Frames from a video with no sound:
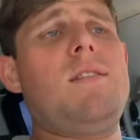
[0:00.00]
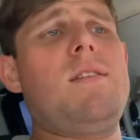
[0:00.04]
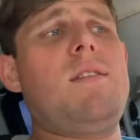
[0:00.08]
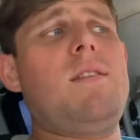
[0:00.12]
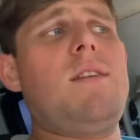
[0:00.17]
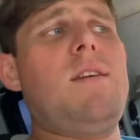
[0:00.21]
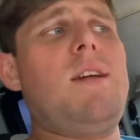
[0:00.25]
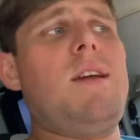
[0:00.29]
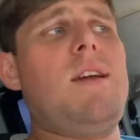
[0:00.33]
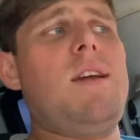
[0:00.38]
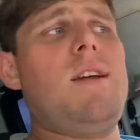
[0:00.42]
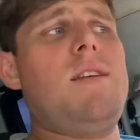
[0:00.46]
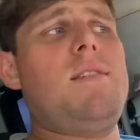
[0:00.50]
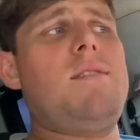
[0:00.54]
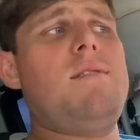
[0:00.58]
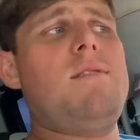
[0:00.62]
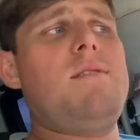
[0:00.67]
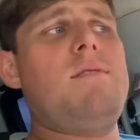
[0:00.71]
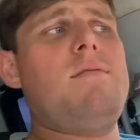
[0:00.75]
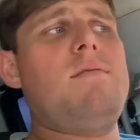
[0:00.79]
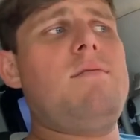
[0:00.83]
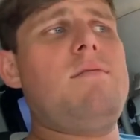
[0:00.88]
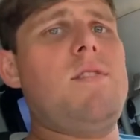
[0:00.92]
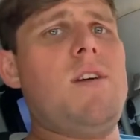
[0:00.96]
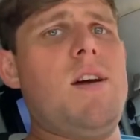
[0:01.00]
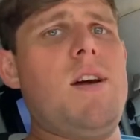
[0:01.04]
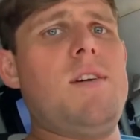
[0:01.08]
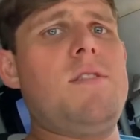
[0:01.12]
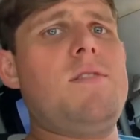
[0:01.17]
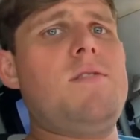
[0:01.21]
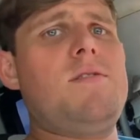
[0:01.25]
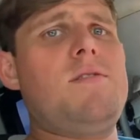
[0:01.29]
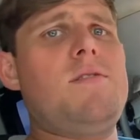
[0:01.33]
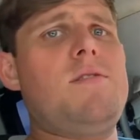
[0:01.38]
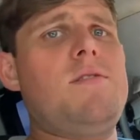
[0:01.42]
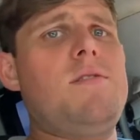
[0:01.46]
it
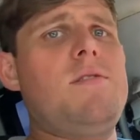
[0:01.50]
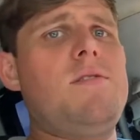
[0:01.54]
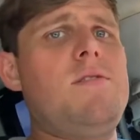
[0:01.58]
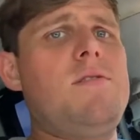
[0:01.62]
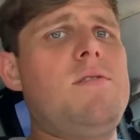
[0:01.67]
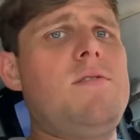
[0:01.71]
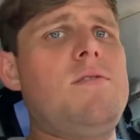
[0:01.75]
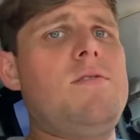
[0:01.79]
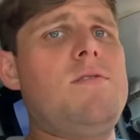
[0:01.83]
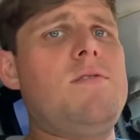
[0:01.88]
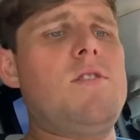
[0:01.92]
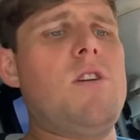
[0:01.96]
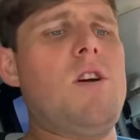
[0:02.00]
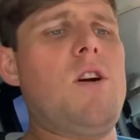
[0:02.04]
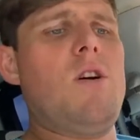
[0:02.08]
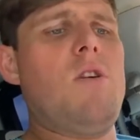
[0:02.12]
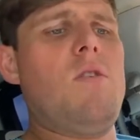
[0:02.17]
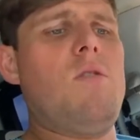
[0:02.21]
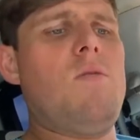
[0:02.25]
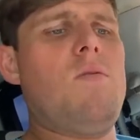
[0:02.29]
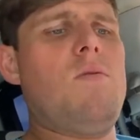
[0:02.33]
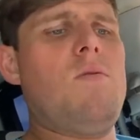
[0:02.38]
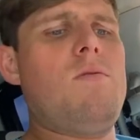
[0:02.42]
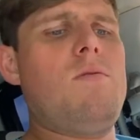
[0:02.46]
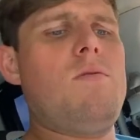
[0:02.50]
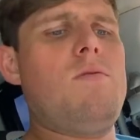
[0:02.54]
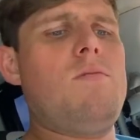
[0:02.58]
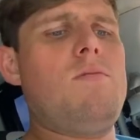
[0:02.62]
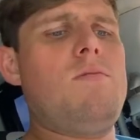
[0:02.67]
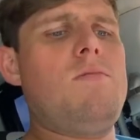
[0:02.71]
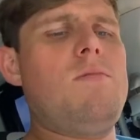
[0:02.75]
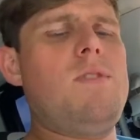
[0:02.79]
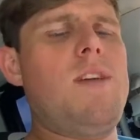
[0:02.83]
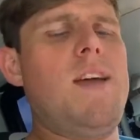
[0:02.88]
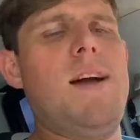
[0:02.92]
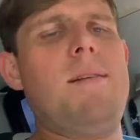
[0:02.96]
does. So
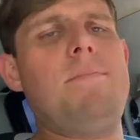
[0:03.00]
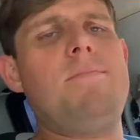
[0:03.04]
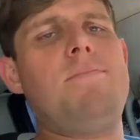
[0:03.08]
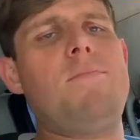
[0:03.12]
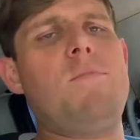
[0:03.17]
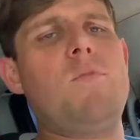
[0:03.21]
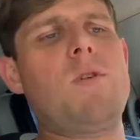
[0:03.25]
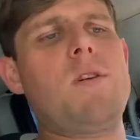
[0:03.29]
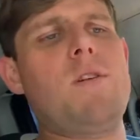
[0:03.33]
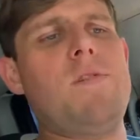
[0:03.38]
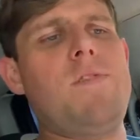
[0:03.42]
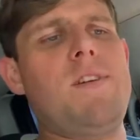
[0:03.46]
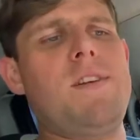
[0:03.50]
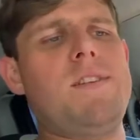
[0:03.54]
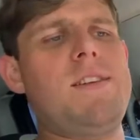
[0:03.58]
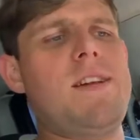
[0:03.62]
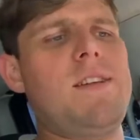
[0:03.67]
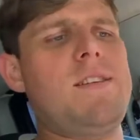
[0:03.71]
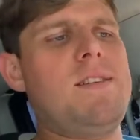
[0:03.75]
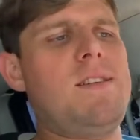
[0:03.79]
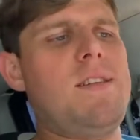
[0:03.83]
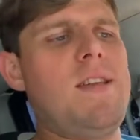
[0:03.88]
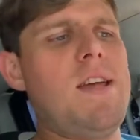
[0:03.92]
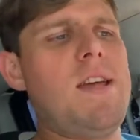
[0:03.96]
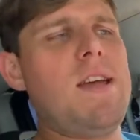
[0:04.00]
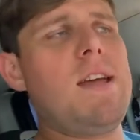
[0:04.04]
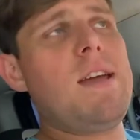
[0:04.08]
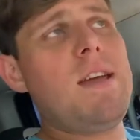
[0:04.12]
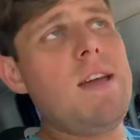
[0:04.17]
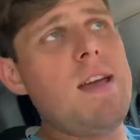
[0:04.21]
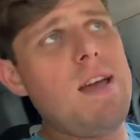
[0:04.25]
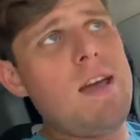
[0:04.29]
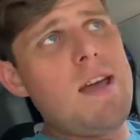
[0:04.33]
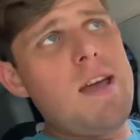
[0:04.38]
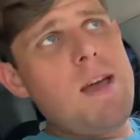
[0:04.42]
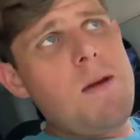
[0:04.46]
yeah, we're gonna fix that today
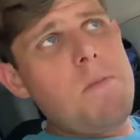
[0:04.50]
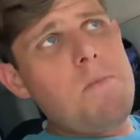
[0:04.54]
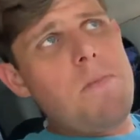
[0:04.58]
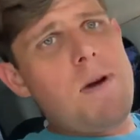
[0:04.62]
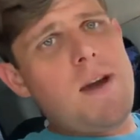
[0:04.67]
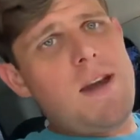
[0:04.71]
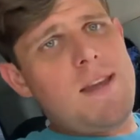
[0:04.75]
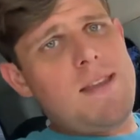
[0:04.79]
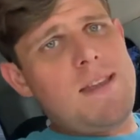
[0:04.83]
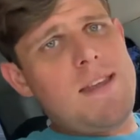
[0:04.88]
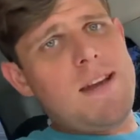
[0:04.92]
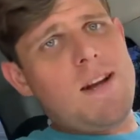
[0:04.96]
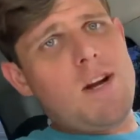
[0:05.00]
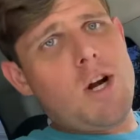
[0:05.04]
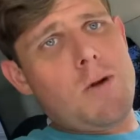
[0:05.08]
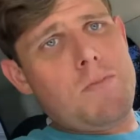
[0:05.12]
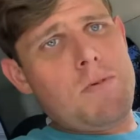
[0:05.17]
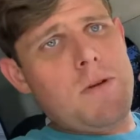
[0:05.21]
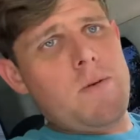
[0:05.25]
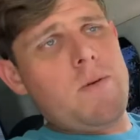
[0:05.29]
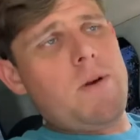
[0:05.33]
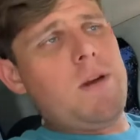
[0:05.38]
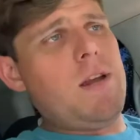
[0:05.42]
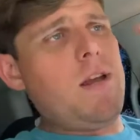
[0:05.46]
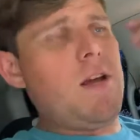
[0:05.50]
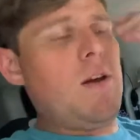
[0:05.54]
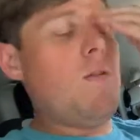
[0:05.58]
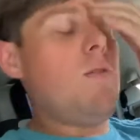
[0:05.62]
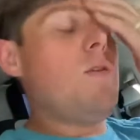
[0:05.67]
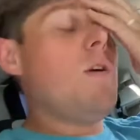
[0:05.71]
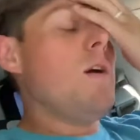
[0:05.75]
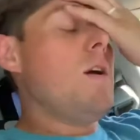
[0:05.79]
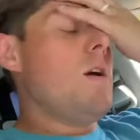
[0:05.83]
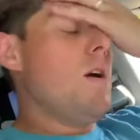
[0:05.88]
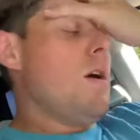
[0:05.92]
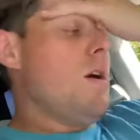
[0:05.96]
by adding that CarPlay radio.
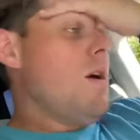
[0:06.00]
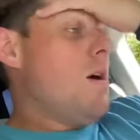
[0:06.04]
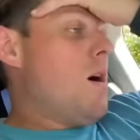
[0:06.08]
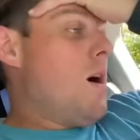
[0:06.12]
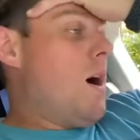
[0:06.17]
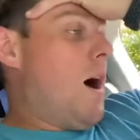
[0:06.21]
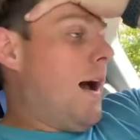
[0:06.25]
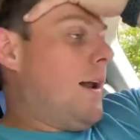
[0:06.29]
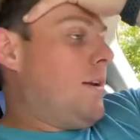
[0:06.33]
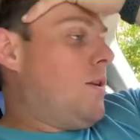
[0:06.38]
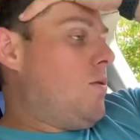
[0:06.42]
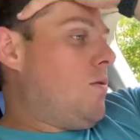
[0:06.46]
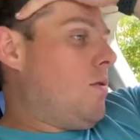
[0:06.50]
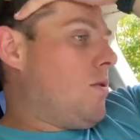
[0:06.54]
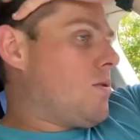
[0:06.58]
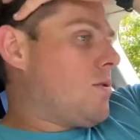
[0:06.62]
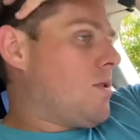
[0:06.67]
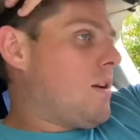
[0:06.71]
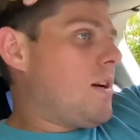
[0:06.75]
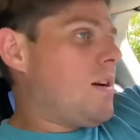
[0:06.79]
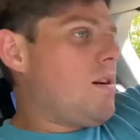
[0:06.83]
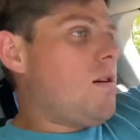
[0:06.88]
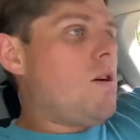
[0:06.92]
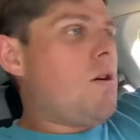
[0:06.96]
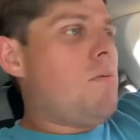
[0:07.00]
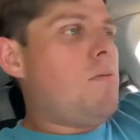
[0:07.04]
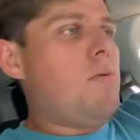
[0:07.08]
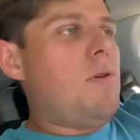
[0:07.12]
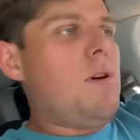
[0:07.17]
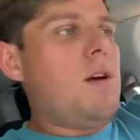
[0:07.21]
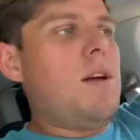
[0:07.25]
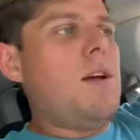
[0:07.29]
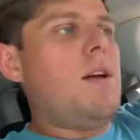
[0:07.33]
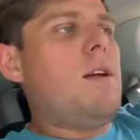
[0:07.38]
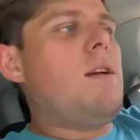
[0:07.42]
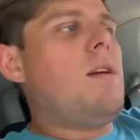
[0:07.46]
I do also like
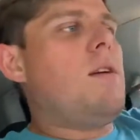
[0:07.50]
CarPlay